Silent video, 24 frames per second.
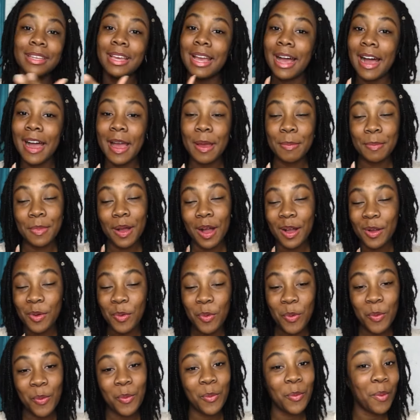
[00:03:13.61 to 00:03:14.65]
I'm
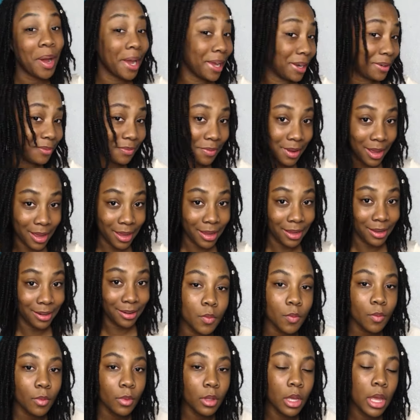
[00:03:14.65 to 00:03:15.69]
quite fine.
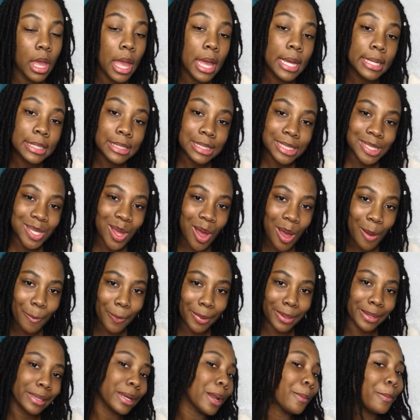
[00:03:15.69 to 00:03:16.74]

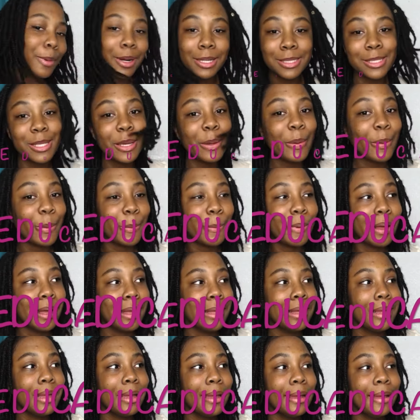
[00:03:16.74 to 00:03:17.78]
Topic number two,
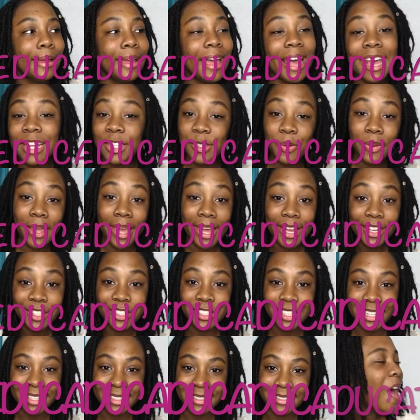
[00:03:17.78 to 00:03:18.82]

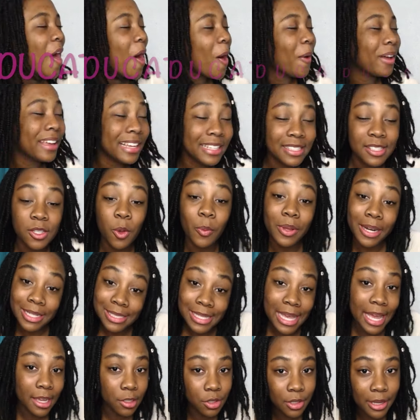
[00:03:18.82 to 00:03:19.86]
education. Okay, so when I say
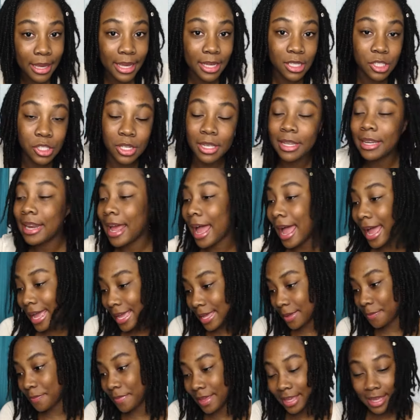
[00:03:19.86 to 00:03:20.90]
education, I
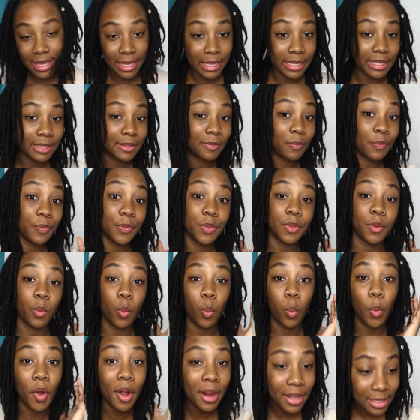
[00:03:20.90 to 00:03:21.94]
mean the
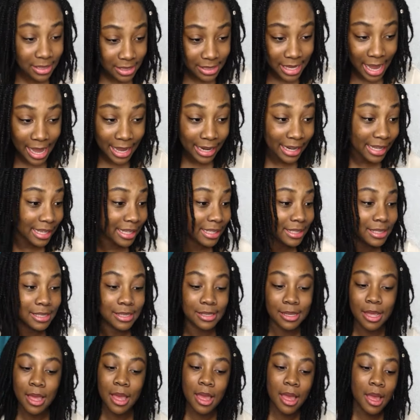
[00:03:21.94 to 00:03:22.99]
work status,
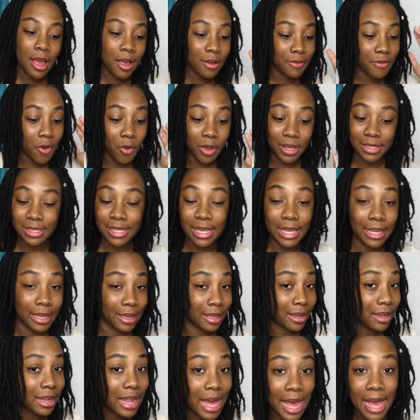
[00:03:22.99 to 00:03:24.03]
focusing in
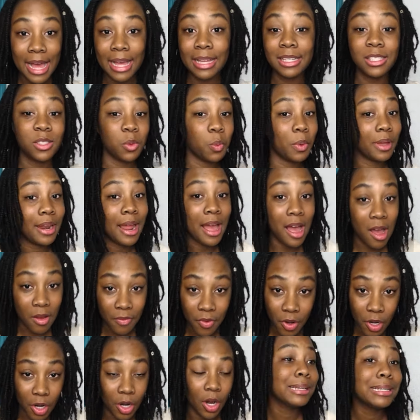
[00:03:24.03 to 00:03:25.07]
class,
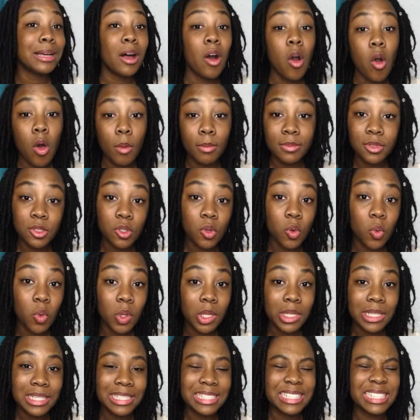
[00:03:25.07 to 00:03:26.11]
whatever.
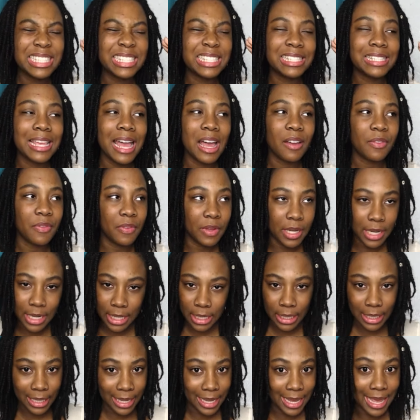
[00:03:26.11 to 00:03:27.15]
Homeschool,
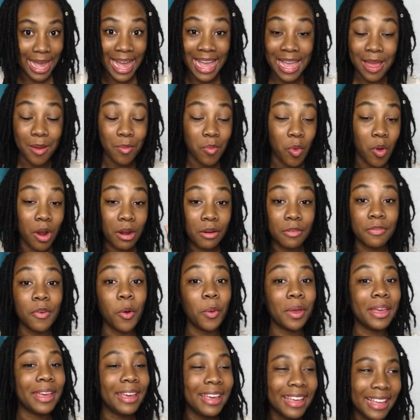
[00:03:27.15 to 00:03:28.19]
definitely I am more focused.